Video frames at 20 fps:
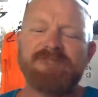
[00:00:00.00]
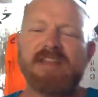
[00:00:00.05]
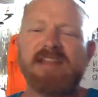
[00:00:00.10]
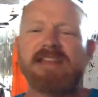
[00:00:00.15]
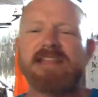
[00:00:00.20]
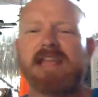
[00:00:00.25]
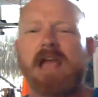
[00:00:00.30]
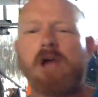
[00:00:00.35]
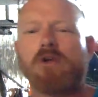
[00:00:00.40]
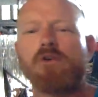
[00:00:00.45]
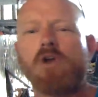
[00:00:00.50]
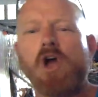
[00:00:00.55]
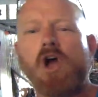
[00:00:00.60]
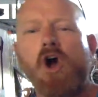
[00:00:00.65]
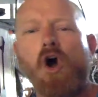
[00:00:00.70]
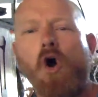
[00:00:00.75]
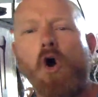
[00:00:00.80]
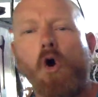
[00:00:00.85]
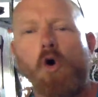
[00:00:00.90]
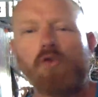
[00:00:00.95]
video
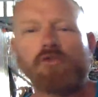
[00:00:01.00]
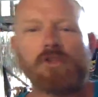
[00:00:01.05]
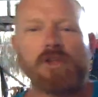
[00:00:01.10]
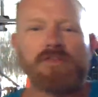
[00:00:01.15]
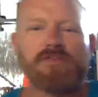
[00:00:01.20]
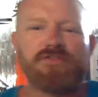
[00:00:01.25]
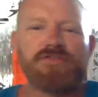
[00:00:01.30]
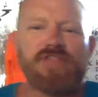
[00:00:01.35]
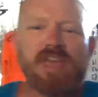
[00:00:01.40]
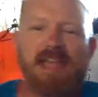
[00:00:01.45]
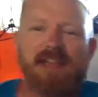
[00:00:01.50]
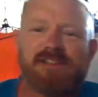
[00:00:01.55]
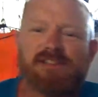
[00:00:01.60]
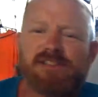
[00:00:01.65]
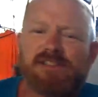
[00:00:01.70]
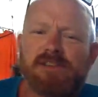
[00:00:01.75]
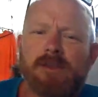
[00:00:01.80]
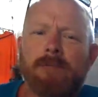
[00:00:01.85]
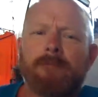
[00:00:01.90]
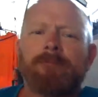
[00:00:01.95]
on
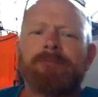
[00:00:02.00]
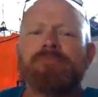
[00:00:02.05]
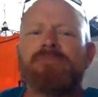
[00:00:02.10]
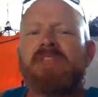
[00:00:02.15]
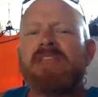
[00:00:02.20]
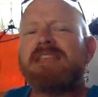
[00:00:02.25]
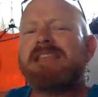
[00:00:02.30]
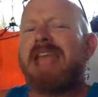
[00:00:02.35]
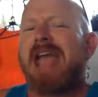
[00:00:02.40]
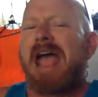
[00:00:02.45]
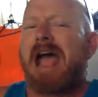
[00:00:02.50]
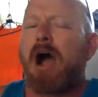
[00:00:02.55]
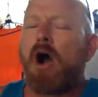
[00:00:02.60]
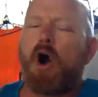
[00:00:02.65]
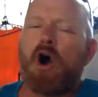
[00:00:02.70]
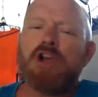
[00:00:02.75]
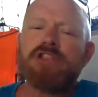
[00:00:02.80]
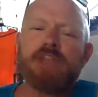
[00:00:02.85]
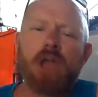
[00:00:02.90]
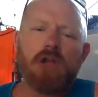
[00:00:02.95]
this? Yeah,
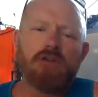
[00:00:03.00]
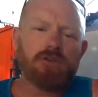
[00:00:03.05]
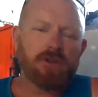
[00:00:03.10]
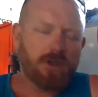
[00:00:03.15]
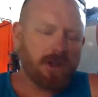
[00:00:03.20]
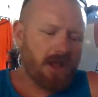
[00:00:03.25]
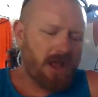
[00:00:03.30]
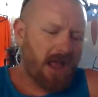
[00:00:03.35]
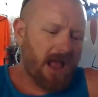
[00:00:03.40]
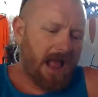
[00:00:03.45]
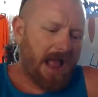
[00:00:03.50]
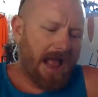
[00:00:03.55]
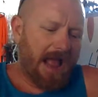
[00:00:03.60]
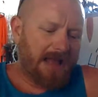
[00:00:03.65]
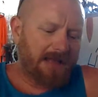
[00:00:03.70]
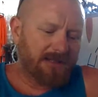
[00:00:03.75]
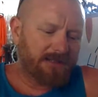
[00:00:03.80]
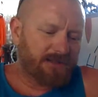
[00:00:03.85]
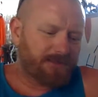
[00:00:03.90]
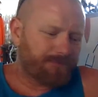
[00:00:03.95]
I don't,
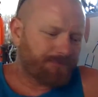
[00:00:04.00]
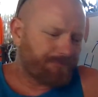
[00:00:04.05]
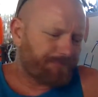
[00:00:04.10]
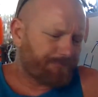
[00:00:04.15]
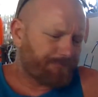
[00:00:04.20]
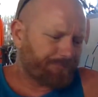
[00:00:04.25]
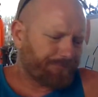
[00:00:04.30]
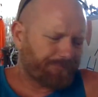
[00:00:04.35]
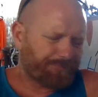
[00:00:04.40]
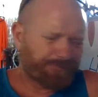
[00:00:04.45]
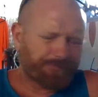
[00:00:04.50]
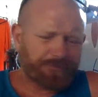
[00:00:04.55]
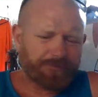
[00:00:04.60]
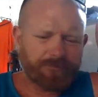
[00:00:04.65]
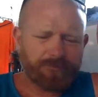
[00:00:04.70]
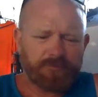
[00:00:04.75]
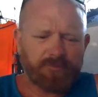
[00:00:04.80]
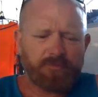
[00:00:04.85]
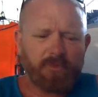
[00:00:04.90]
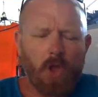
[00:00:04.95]
and
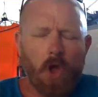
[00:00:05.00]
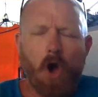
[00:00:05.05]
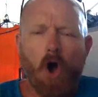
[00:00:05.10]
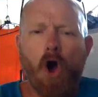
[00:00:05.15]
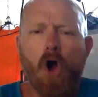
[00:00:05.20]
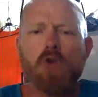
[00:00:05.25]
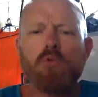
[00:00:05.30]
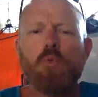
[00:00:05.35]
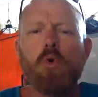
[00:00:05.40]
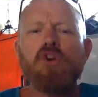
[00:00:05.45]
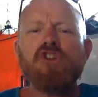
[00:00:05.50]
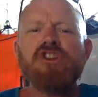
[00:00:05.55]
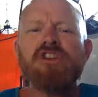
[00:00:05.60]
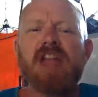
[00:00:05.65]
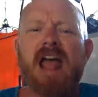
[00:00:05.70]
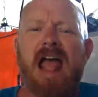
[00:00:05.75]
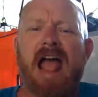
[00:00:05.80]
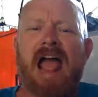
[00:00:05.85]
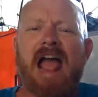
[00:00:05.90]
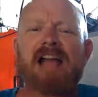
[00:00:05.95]
I
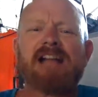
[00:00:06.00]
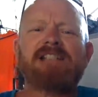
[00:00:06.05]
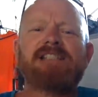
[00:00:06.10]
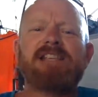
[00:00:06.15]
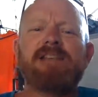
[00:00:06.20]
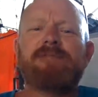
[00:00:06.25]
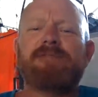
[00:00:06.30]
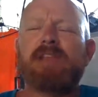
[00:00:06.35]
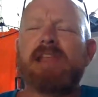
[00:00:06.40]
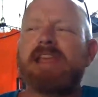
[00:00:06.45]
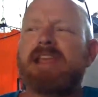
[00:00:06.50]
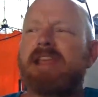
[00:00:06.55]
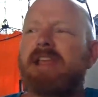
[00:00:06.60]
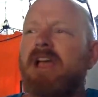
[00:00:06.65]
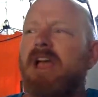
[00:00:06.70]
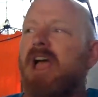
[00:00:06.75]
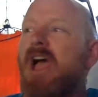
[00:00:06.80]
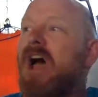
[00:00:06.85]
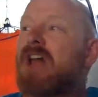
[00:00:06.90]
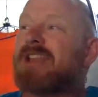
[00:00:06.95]
wouldn't actively,
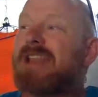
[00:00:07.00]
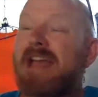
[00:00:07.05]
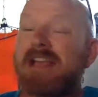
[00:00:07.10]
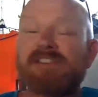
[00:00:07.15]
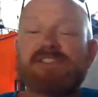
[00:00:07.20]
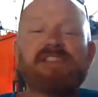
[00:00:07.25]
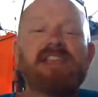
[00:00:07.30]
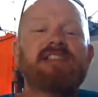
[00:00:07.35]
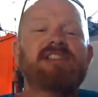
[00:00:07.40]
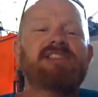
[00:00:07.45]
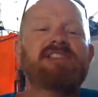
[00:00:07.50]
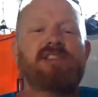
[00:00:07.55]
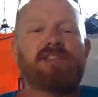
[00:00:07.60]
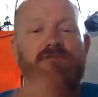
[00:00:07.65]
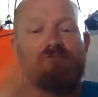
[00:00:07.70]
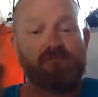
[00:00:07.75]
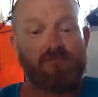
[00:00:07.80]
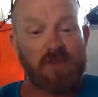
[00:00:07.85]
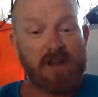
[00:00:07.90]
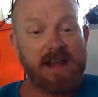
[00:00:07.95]
unless it's
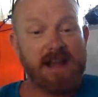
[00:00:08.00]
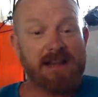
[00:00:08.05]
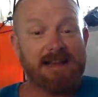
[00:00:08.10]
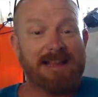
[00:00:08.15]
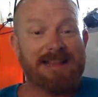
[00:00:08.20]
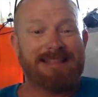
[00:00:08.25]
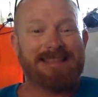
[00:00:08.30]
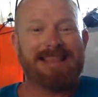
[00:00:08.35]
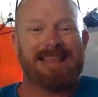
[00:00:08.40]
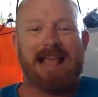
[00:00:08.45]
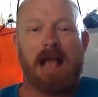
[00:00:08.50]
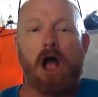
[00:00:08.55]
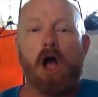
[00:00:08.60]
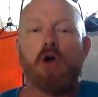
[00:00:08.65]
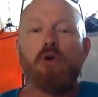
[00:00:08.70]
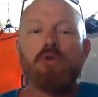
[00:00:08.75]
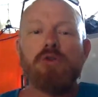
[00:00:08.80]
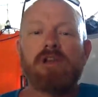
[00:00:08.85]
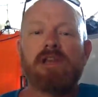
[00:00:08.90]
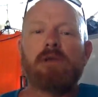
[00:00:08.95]
really the
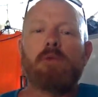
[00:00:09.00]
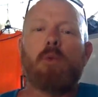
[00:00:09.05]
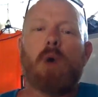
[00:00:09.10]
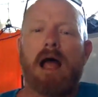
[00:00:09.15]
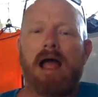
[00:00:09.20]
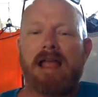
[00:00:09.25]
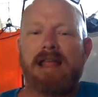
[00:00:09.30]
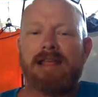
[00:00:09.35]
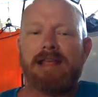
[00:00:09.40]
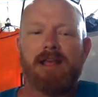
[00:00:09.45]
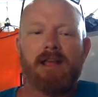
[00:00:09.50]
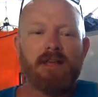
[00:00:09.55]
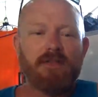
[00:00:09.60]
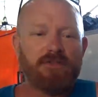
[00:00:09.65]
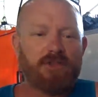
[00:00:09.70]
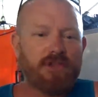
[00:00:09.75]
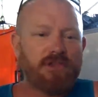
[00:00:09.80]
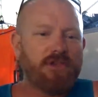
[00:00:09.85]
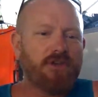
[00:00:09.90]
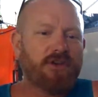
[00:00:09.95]
only way
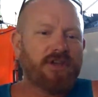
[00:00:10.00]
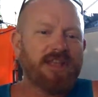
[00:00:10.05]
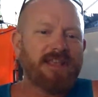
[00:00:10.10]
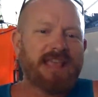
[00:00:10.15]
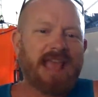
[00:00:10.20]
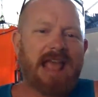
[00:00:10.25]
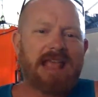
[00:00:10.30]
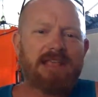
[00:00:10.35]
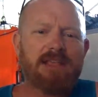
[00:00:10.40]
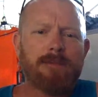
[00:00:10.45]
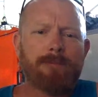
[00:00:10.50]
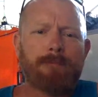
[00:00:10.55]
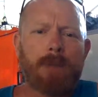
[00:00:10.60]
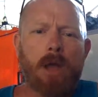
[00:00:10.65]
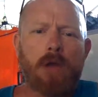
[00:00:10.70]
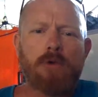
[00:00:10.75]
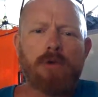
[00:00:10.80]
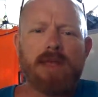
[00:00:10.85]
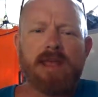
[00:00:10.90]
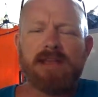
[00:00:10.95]
that you can get your
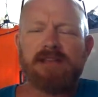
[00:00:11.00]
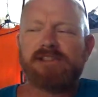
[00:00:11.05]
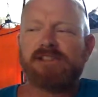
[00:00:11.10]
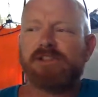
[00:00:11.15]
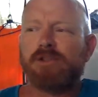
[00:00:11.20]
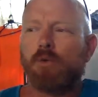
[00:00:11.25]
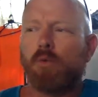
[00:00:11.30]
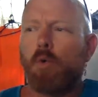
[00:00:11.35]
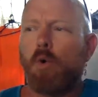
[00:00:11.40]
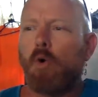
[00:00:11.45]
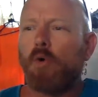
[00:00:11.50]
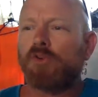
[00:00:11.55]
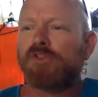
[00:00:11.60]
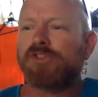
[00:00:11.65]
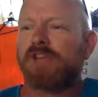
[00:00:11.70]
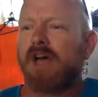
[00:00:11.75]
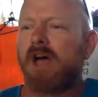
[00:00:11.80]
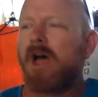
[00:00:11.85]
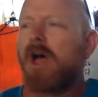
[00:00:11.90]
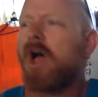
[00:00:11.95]
boat into the
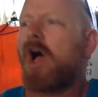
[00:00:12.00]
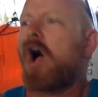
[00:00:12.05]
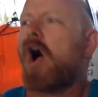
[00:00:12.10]
water,